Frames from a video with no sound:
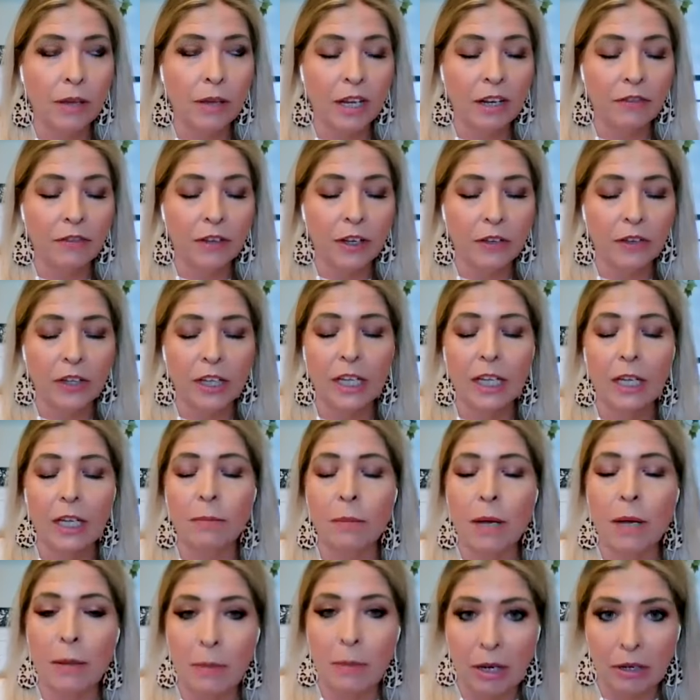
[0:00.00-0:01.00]
the benefit of it
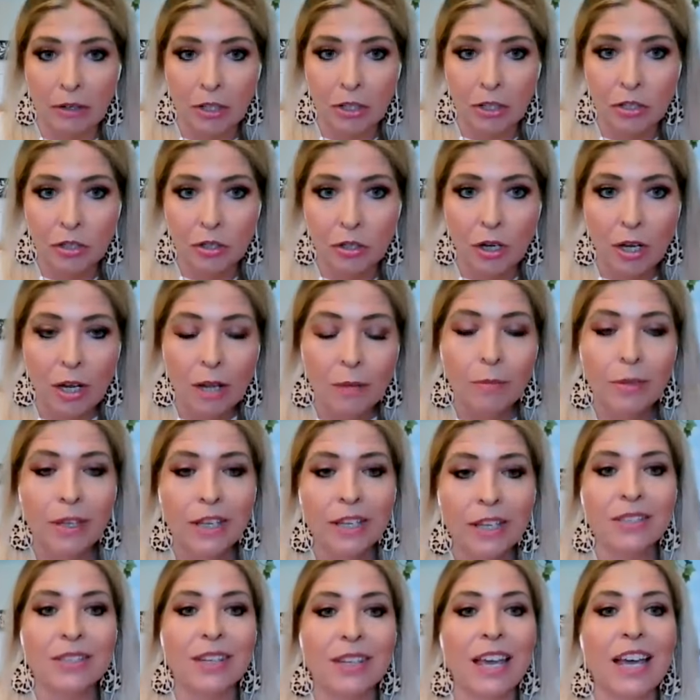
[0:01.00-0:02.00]
in my marriage,
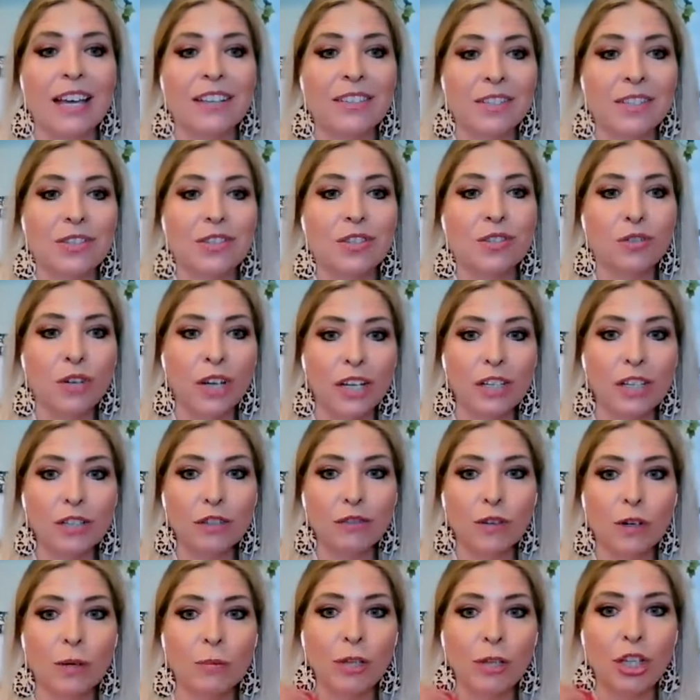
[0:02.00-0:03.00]
because as it's
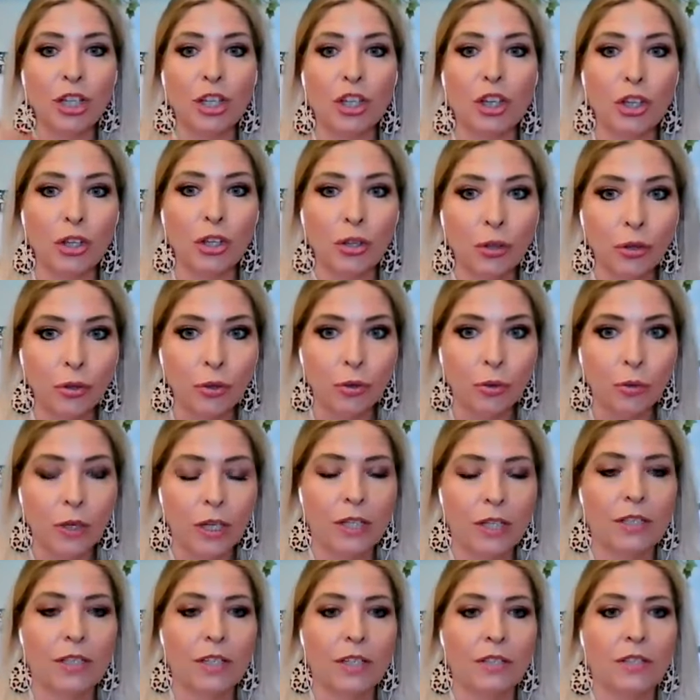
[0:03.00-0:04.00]
transforming you,
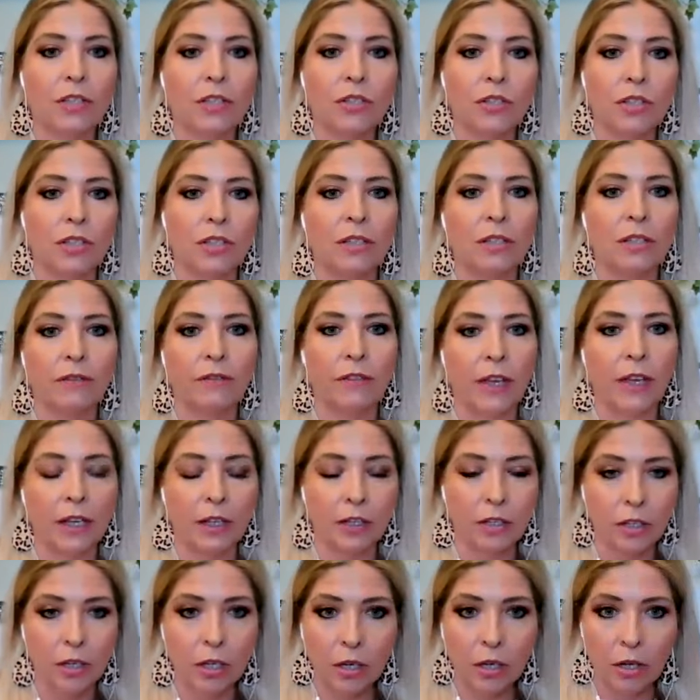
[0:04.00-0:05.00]
it doesn't just
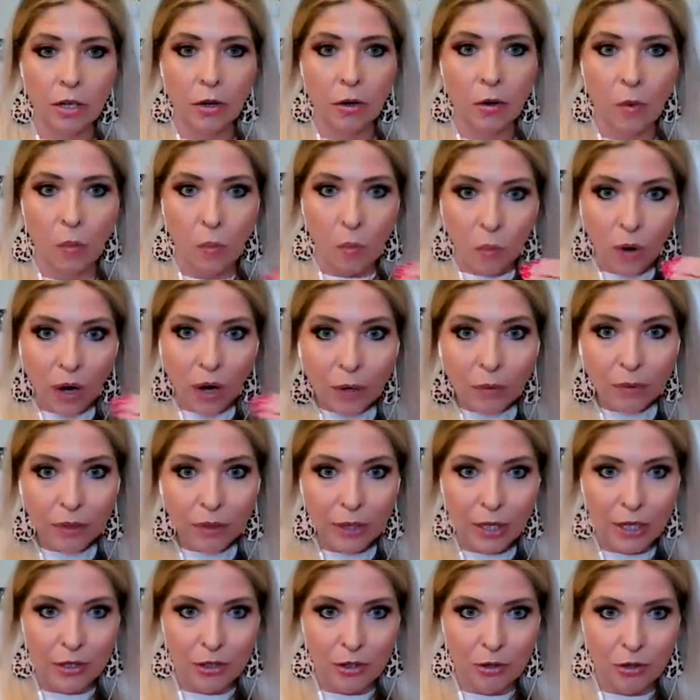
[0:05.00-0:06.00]
affect one
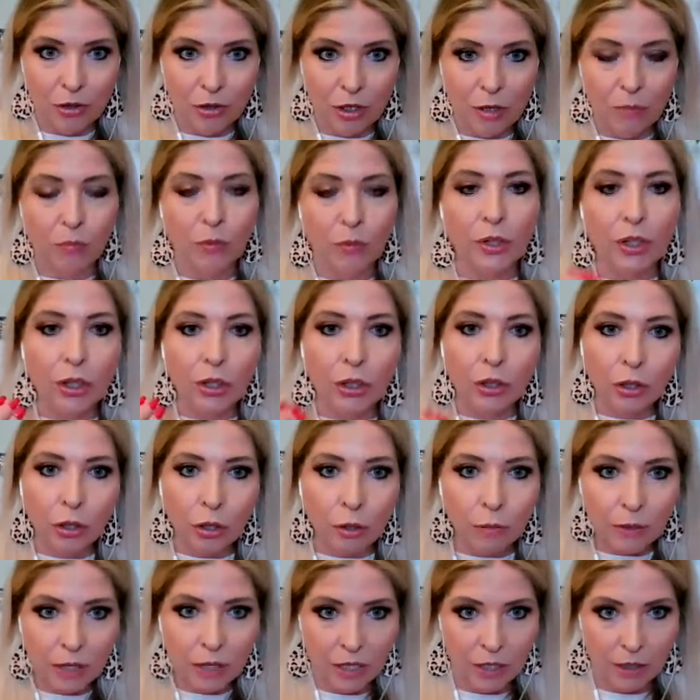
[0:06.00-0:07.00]
relationship. When
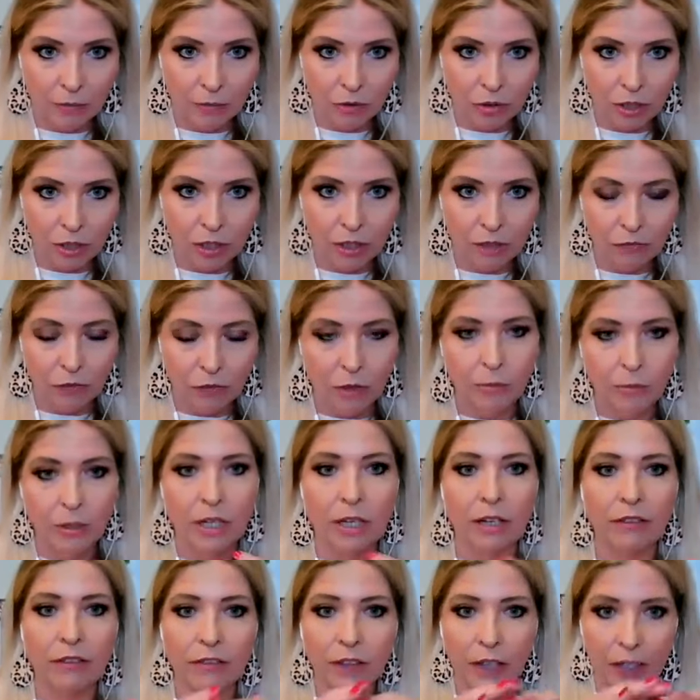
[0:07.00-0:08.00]
you become transformed,
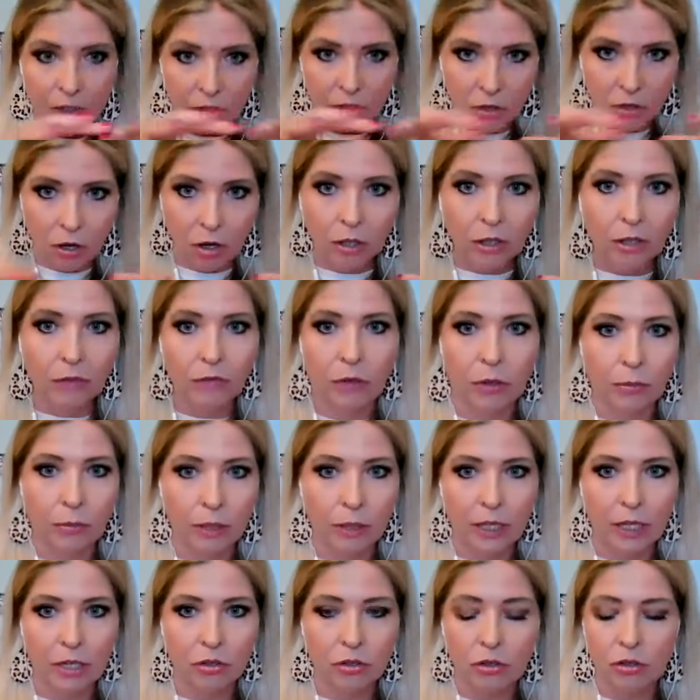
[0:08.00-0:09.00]
it affects all of your
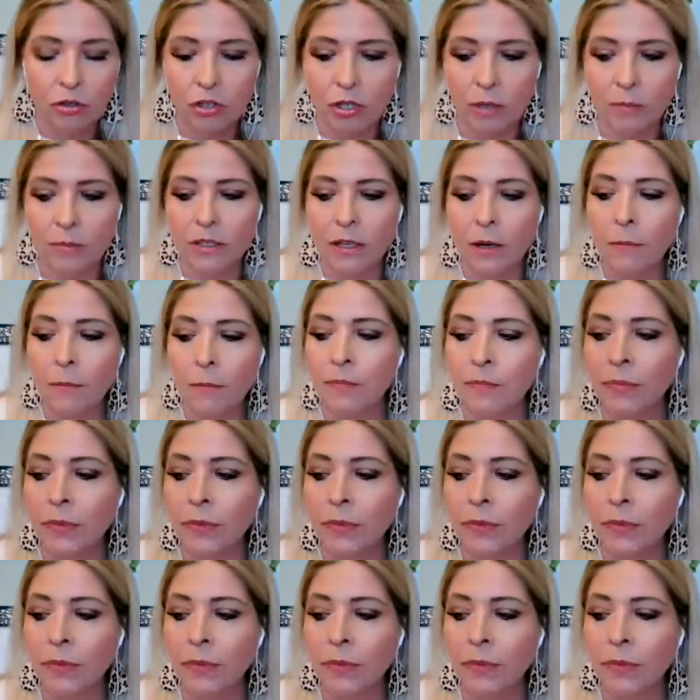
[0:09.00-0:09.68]
relationships.